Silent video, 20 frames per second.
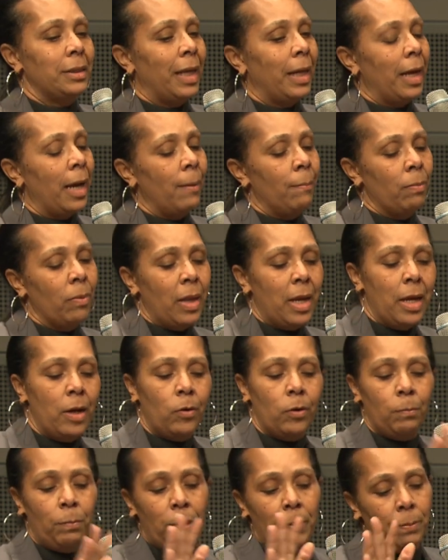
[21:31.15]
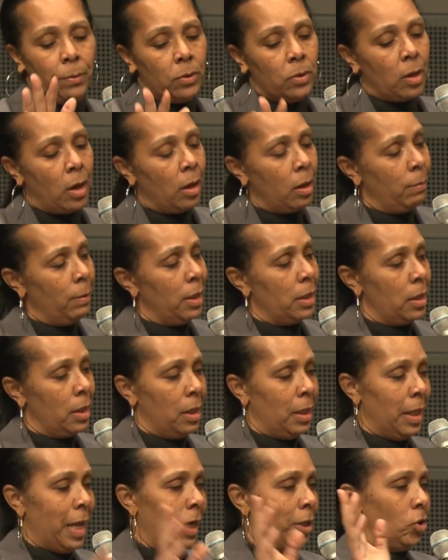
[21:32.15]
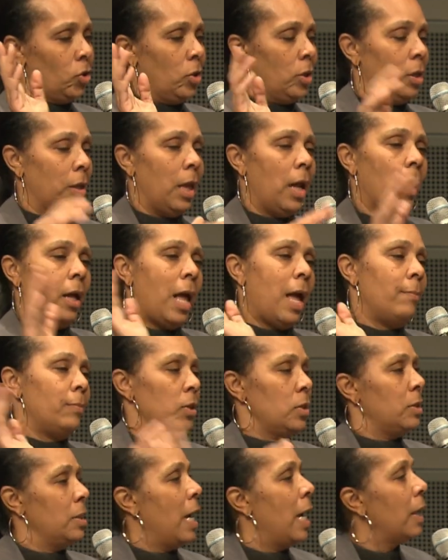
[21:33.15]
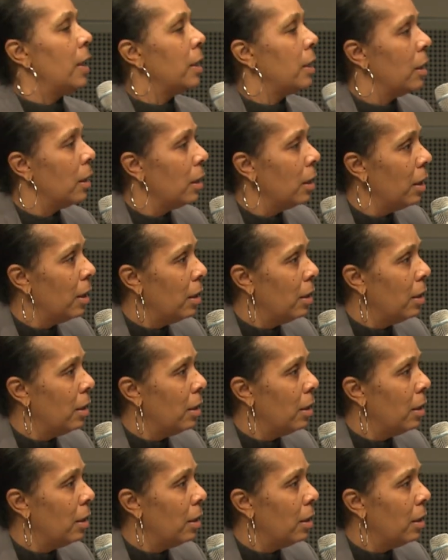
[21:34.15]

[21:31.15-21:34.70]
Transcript: like, I'm hearing people talk about the election and, like, I'm just not going to